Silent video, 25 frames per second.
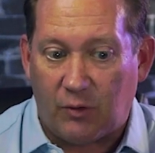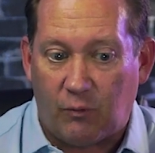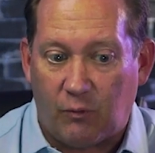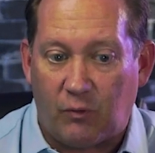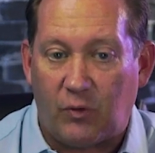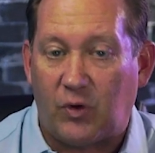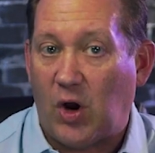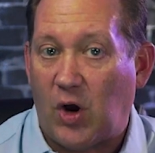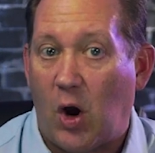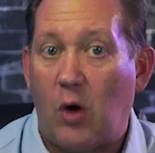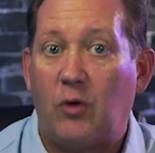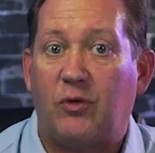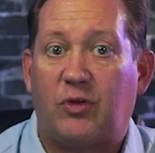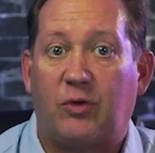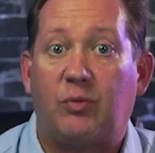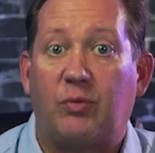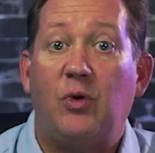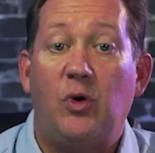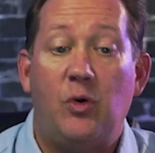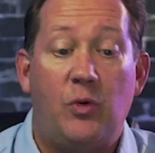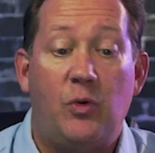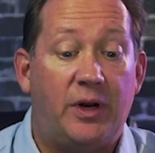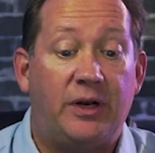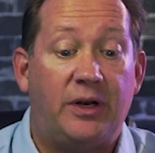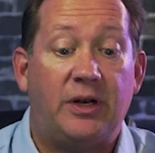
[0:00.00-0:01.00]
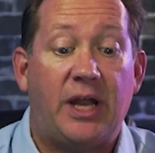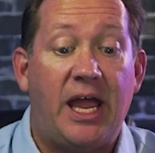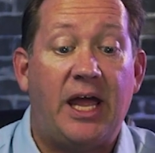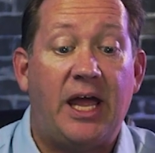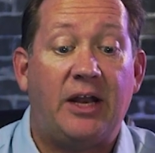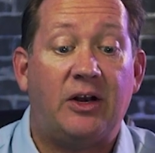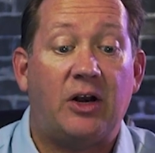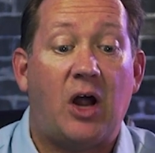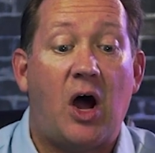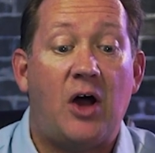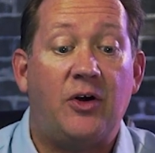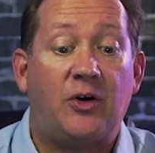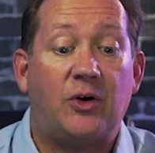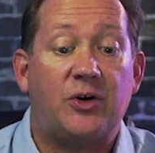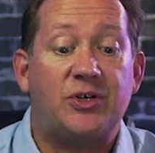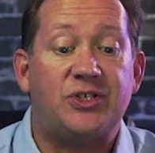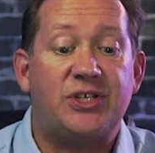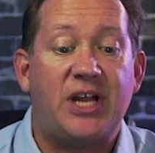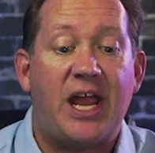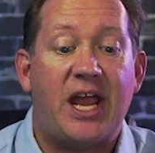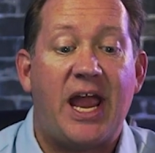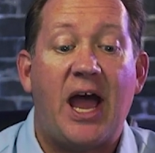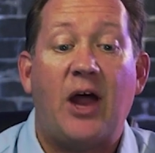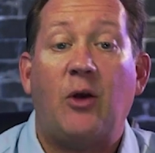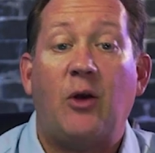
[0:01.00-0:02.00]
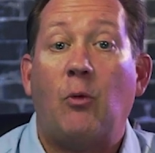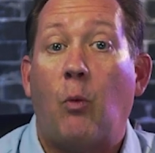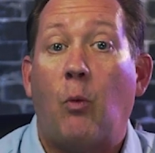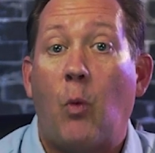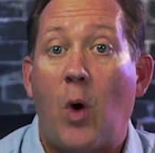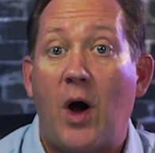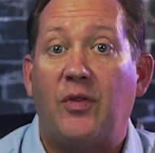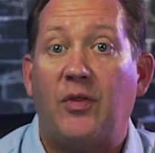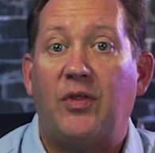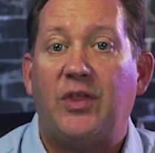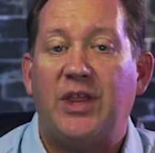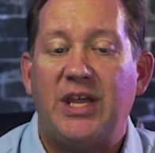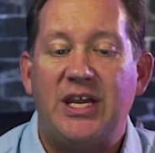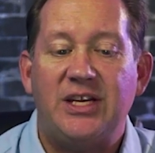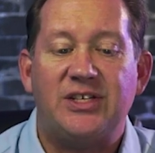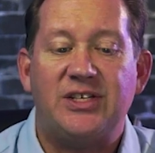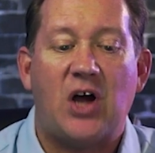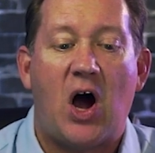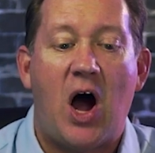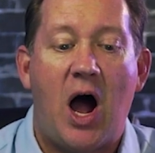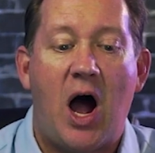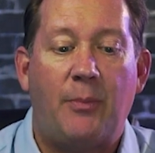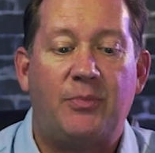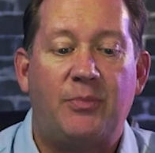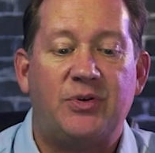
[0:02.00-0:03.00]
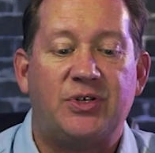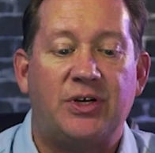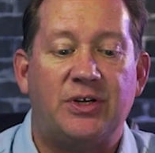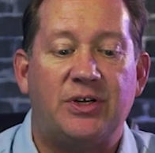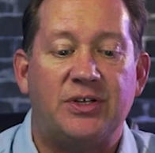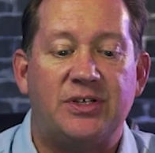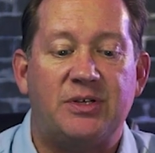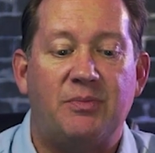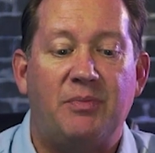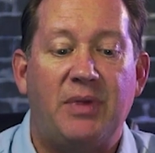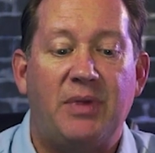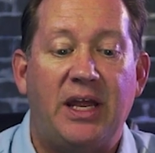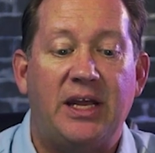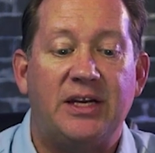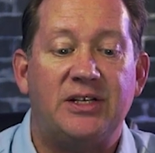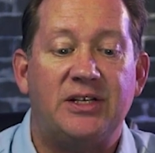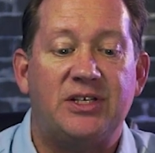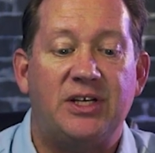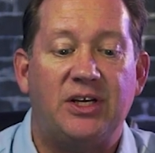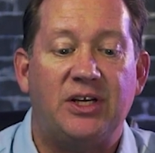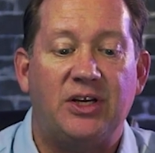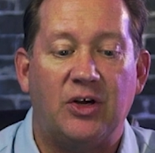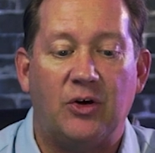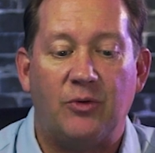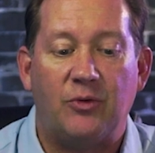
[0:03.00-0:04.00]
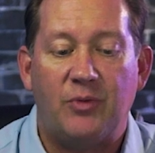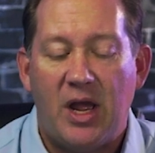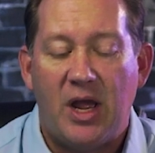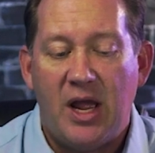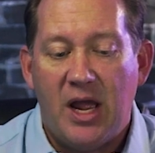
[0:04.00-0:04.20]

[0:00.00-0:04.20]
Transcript: go through and understand what these options mean to you.